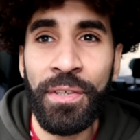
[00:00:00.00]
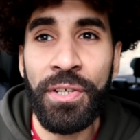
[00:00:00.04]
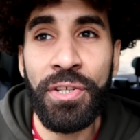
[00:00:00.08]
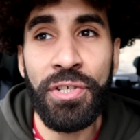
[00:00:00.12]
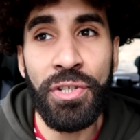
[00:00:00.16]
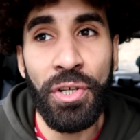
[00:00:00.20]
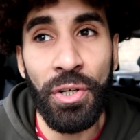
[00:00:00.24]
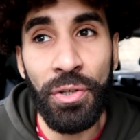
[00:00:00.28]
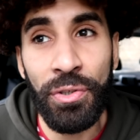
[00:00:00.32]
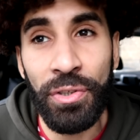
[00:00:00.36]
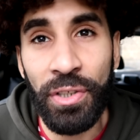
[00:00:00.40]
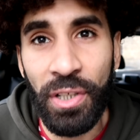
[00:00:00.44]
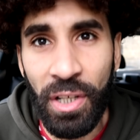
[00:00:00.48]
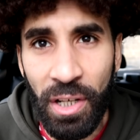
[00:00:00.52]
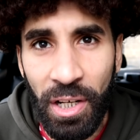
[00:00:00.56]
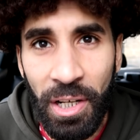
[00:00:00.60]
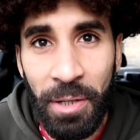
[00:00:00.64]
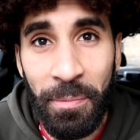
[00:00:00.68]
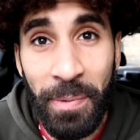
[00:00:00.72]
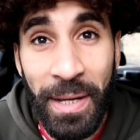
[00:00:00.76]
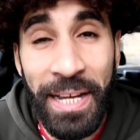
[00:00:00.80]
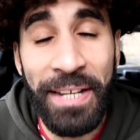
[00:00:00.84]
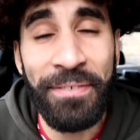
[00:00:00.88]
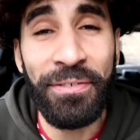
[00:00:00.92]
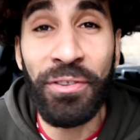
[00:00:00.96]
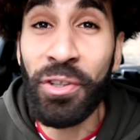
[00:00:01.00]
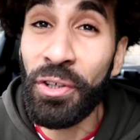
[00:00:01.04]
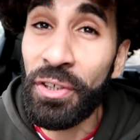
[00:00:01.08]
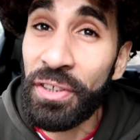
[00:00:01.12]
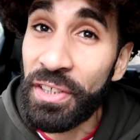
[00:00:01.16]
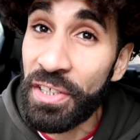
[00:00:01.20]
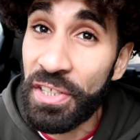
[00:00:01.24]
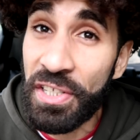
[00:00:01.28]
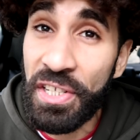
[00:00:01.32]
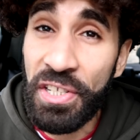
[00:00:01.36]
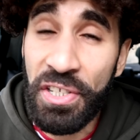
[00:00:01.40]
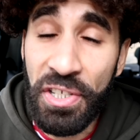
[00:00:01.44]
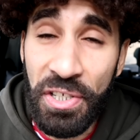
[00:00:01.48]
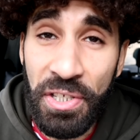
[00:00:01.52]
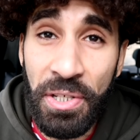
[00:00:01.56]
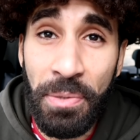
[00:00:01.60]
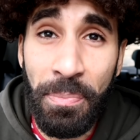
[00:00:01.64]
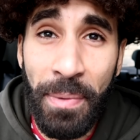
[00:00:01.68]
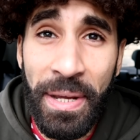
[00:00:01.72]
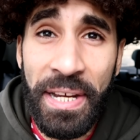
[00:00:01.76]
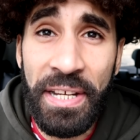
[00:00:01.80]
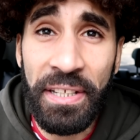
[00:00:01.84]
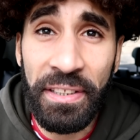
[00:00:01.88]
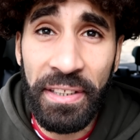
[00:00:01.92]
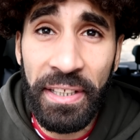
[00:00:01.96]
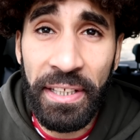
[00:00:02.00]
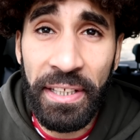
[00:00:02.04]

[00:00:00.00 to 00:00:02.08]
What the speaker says: so the club have got a decision to make